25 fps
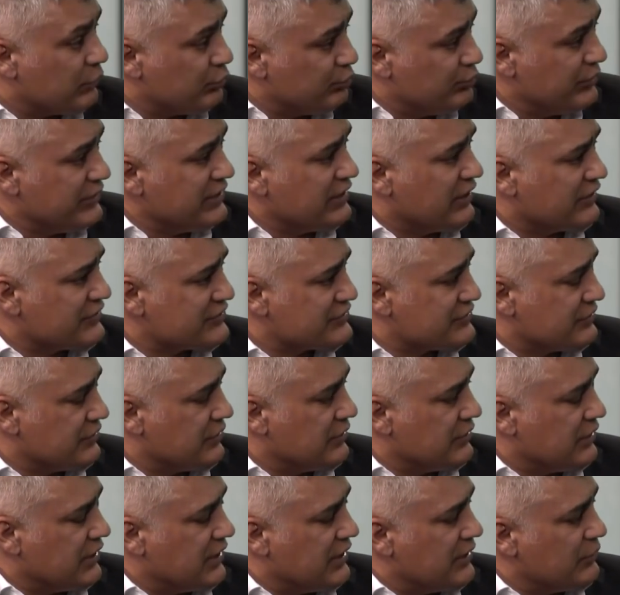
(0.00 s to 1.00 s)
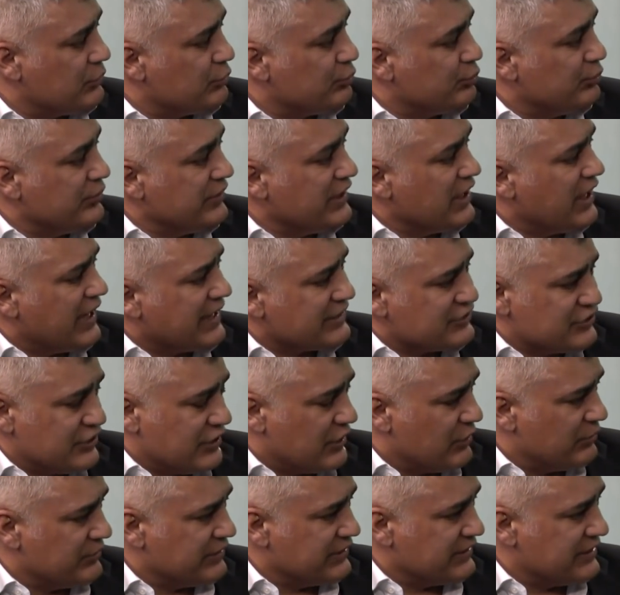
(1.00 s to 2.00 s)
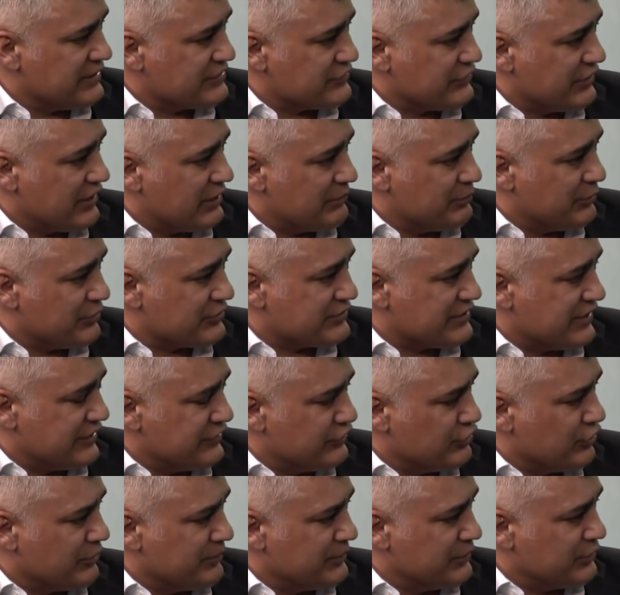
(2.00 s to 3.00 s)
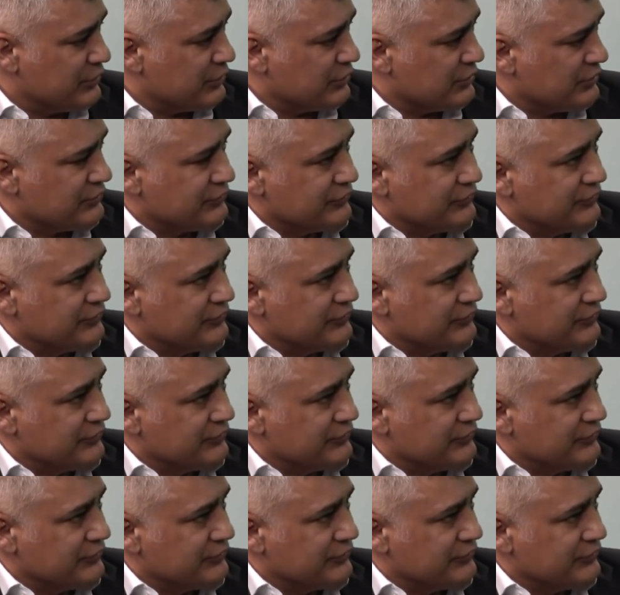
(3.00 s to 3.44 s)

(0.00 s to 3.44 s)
We are actually holding this on our books at nominal.